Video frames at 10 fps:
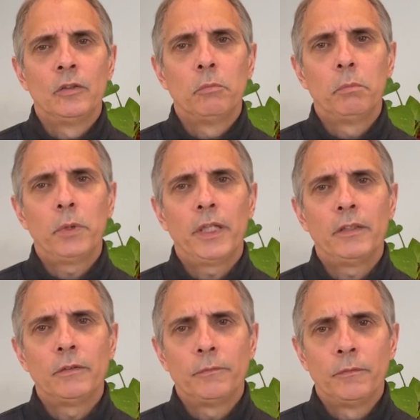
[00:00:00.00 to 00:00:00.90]

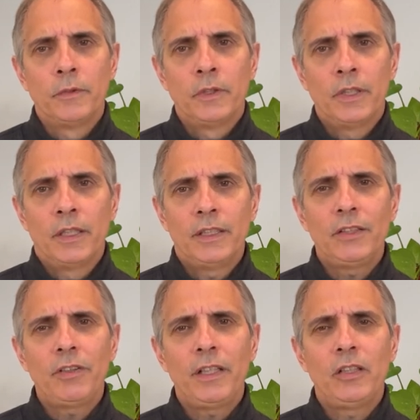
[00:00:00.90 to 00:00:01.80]
but
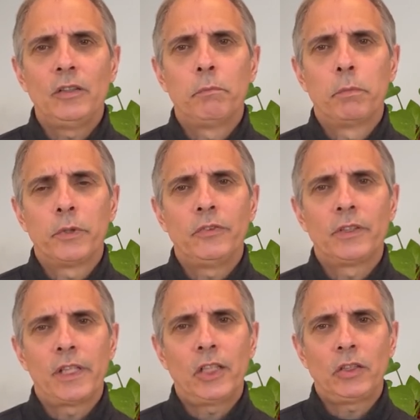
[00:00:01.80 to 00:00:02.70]
even in these brief
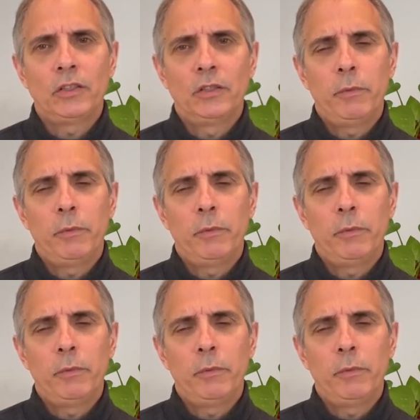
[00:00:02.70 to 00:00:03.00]
sessions,